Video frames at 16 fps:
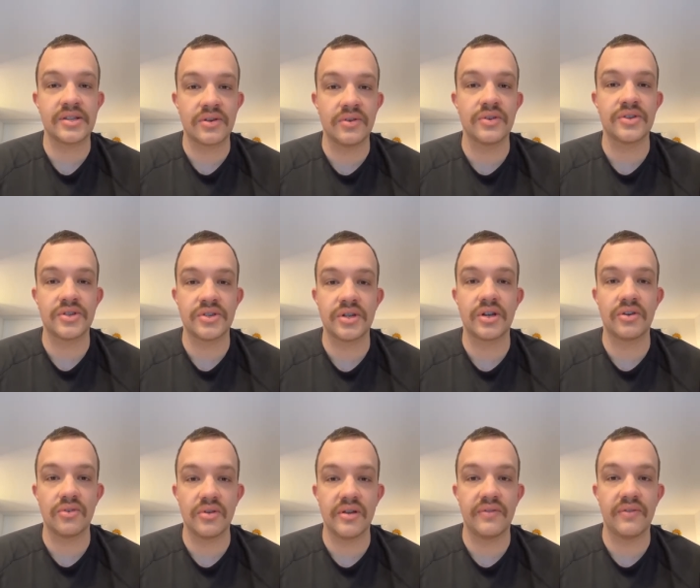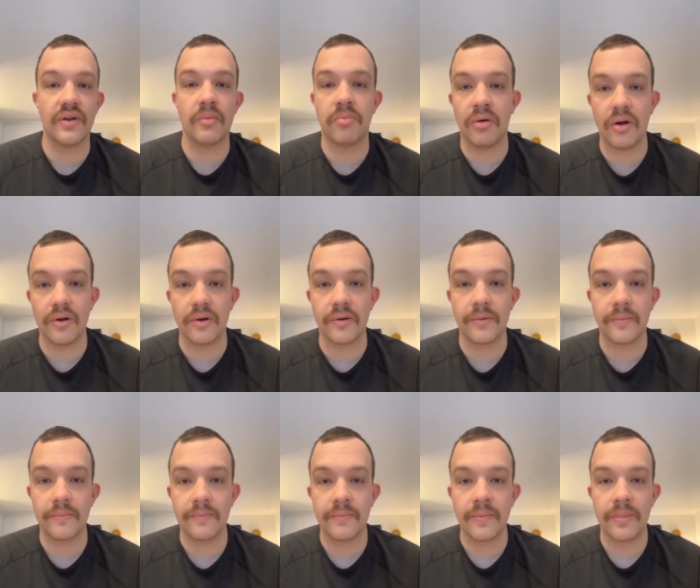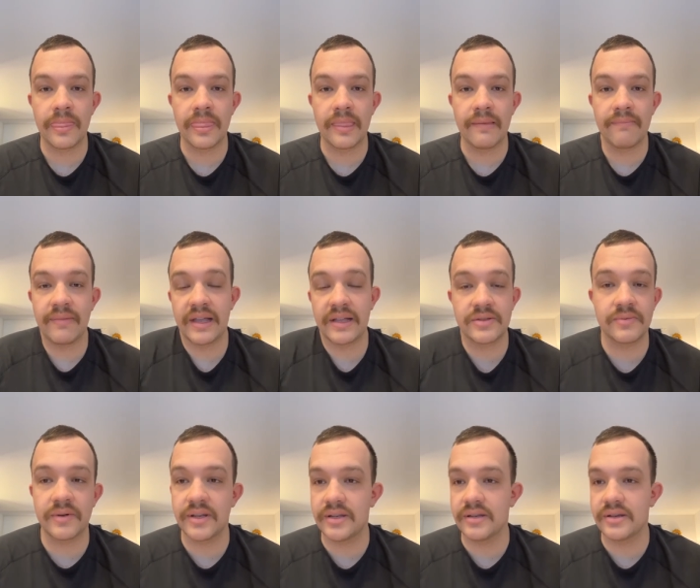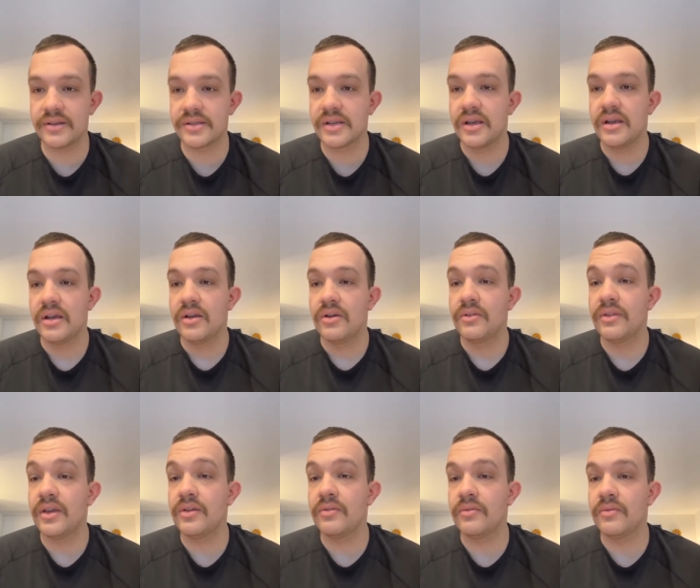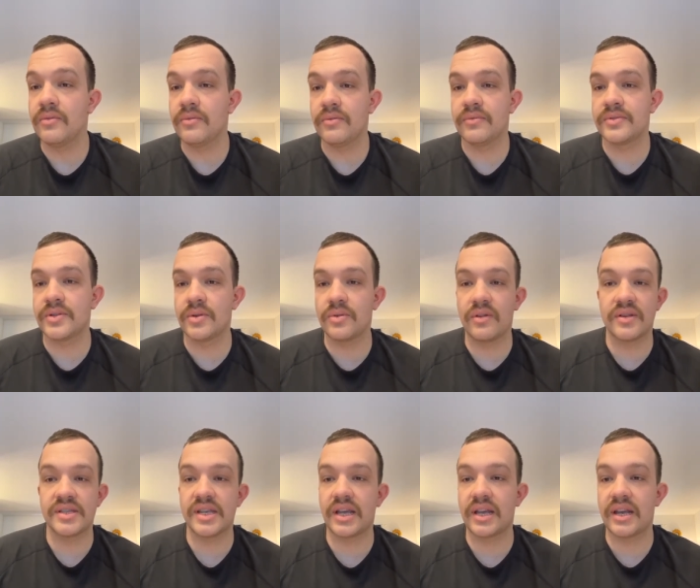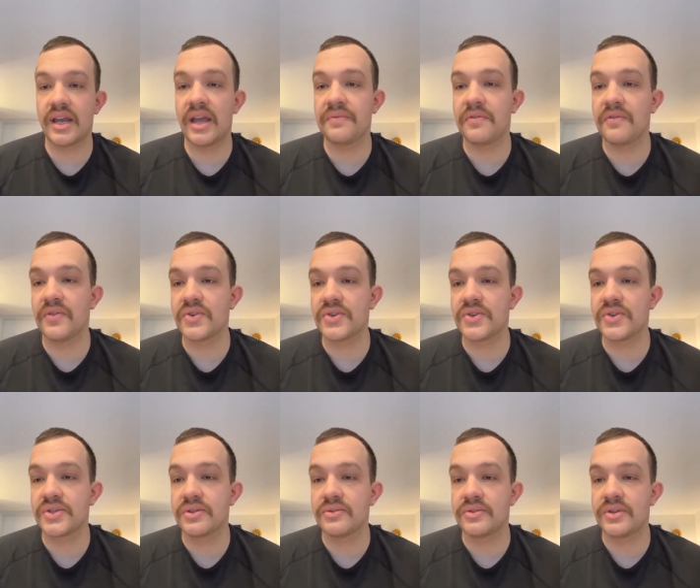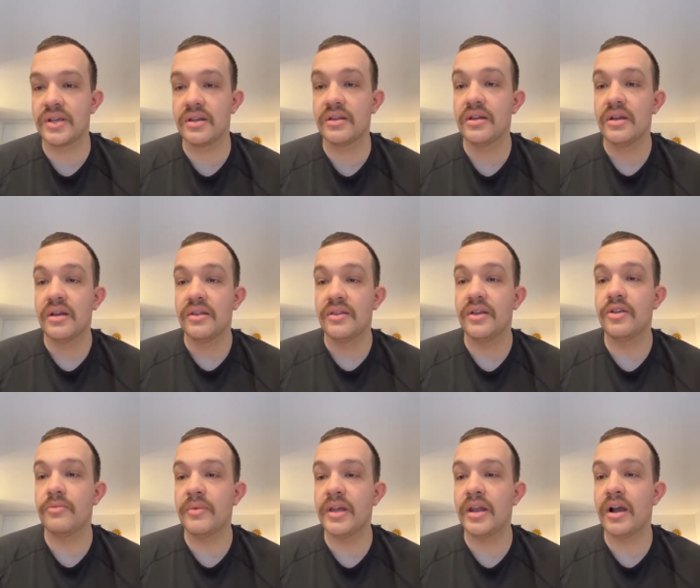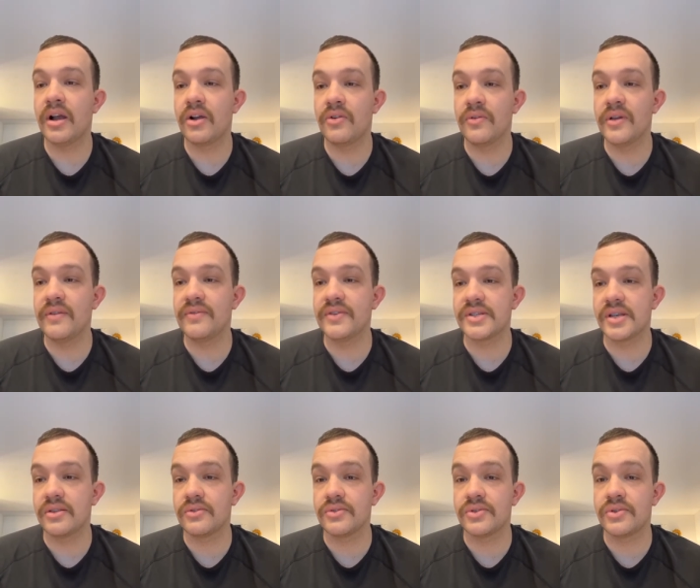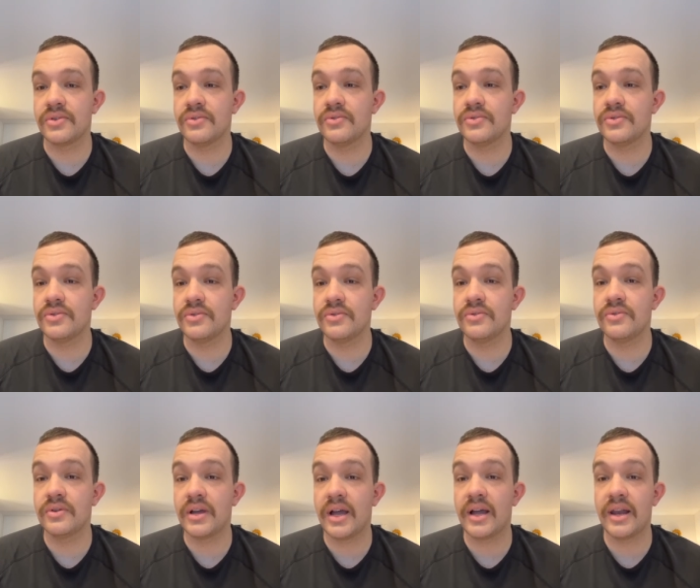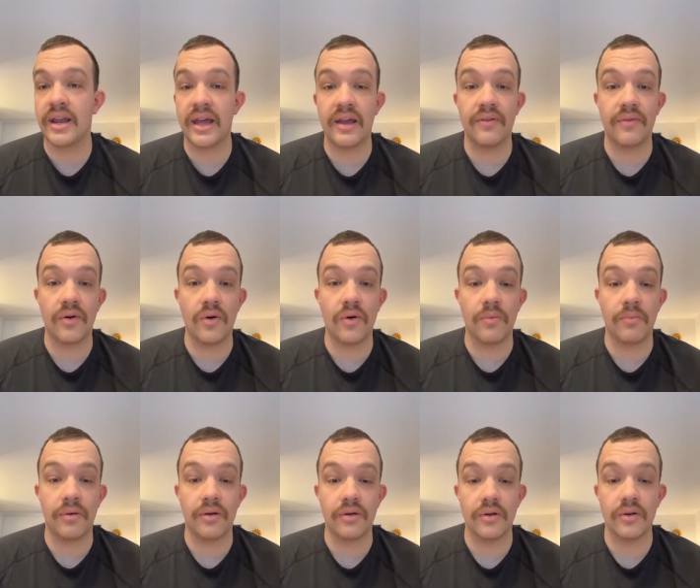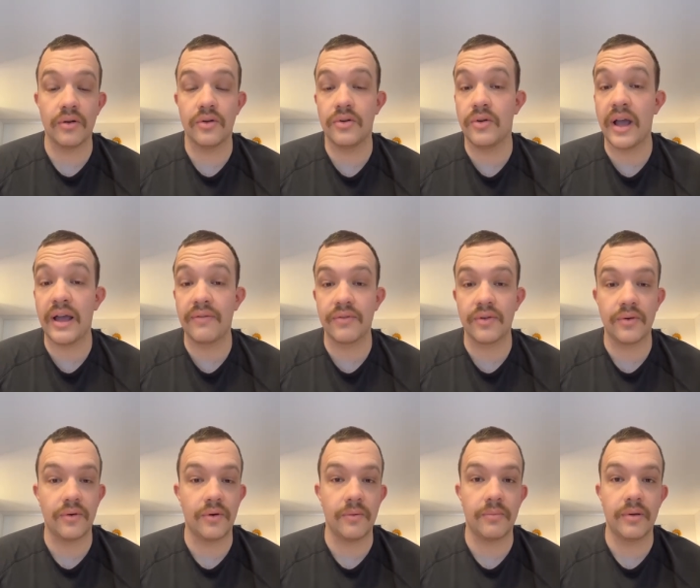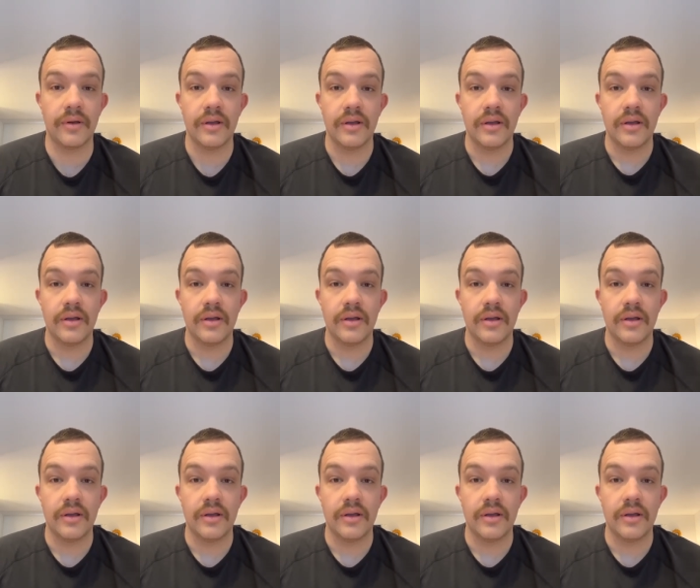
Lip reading: Christian grief apart. That's what he does. So the second half of verse 13, that you may not grieve as others who do not have hope or who have no hope.